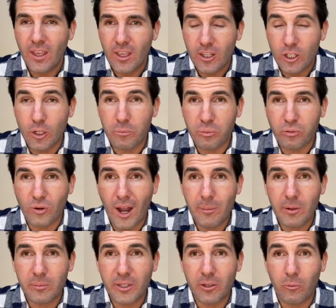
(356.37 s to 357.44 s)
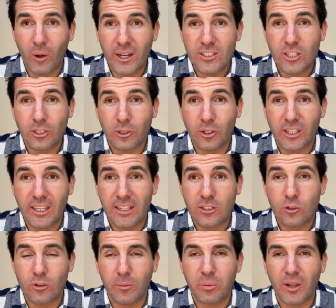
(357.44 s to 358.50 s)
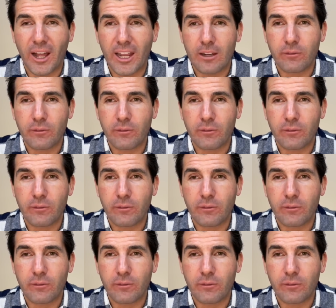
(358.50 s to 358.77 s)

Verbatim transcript: you probably want to look into applying